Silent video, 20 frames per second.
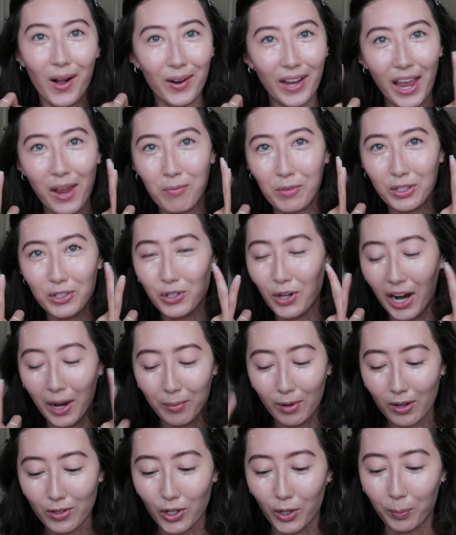Okay, once your
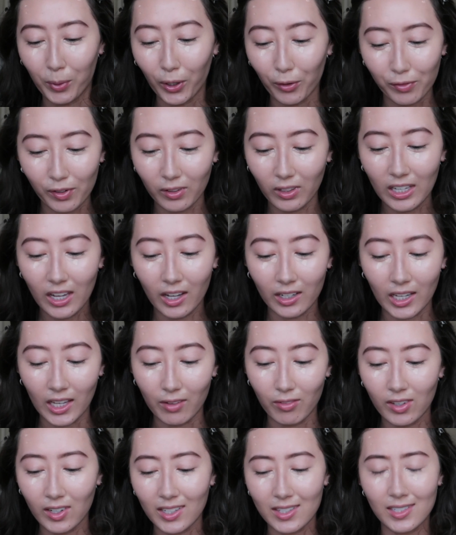eyebrows are perfectly
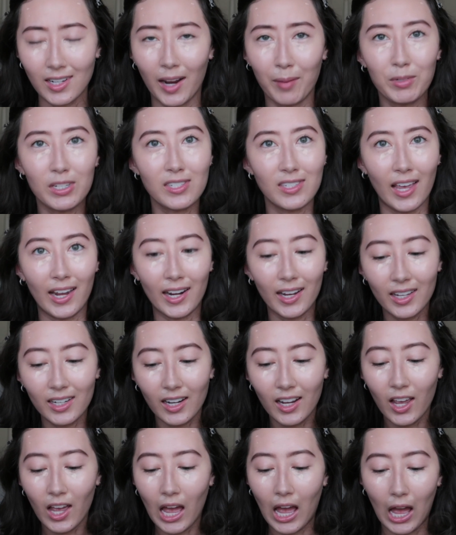uneven, it's time to set it.
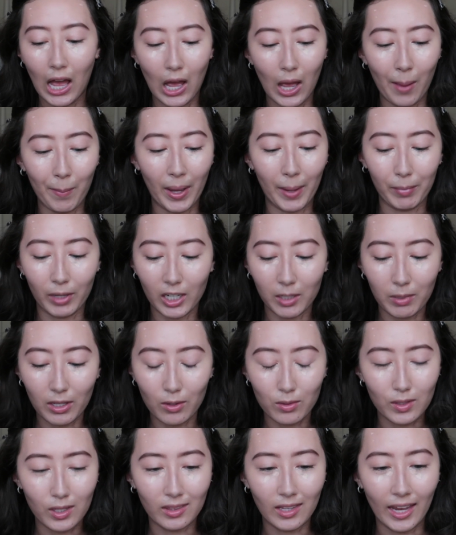I'm gonna be
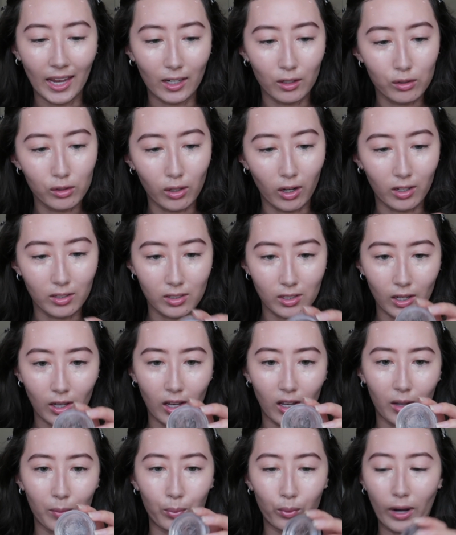using the
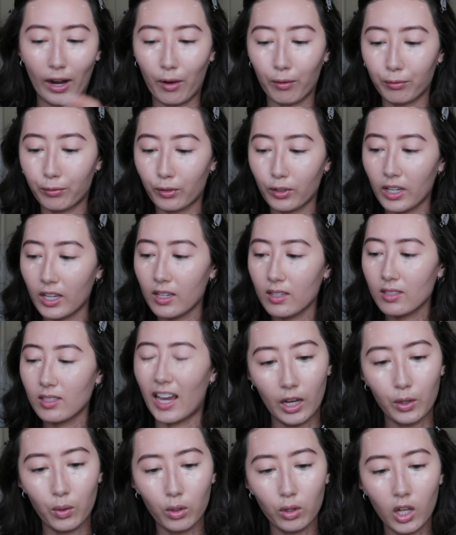Anastasia Brow Freeze.
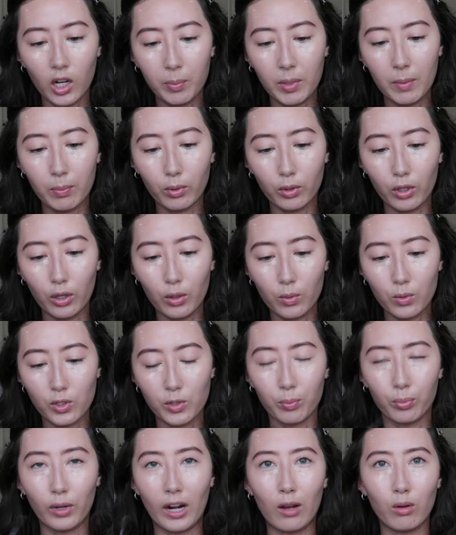I know a lot of people use
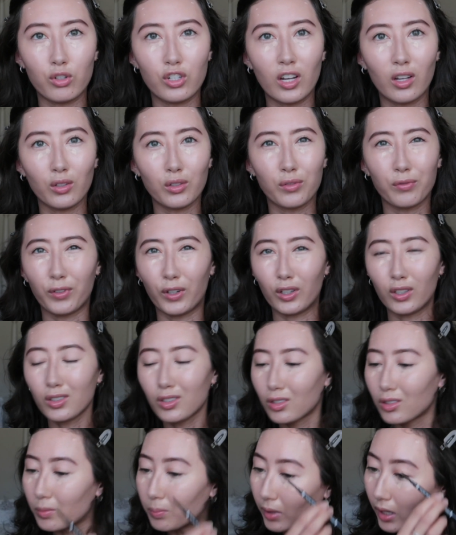brow gels
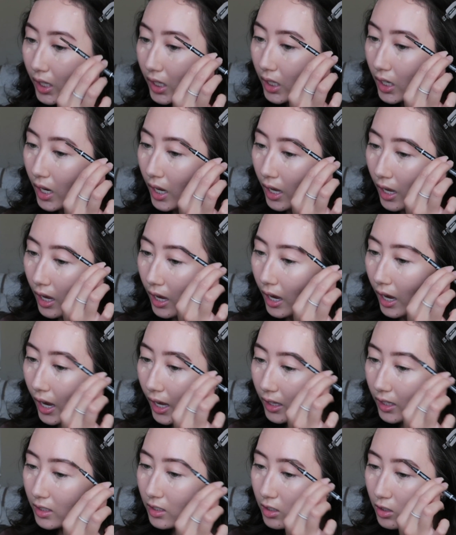first, but
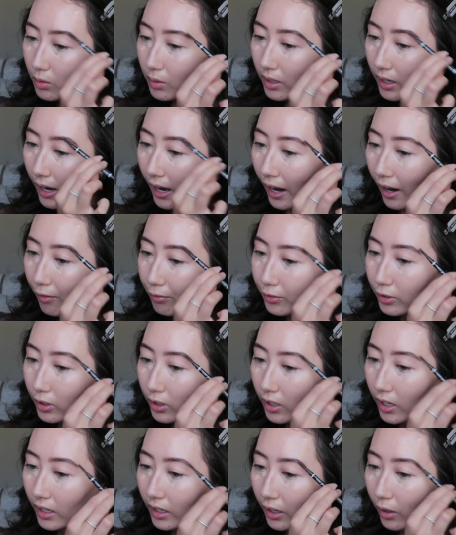I like to do it
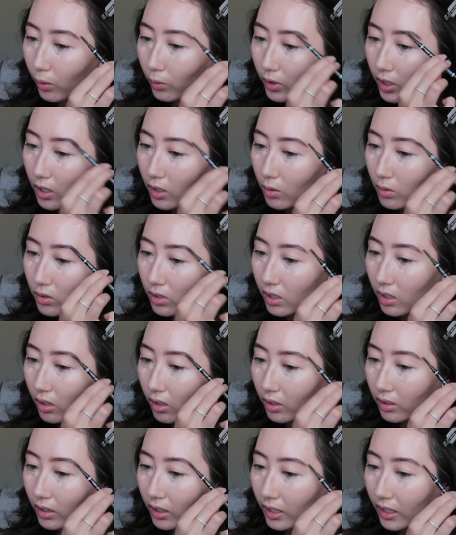after, and I only use it
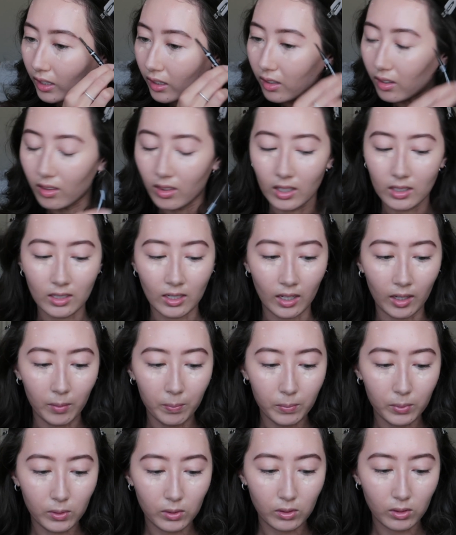on like the
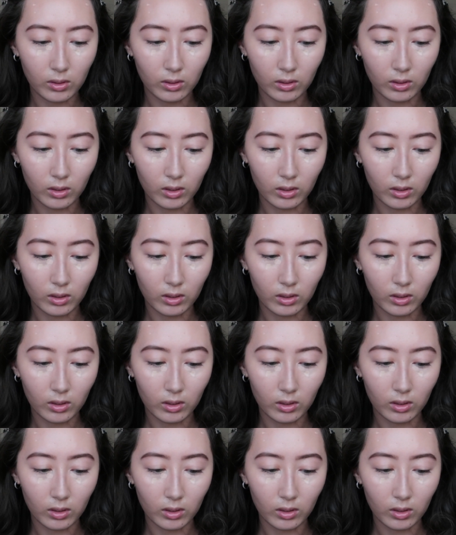tips.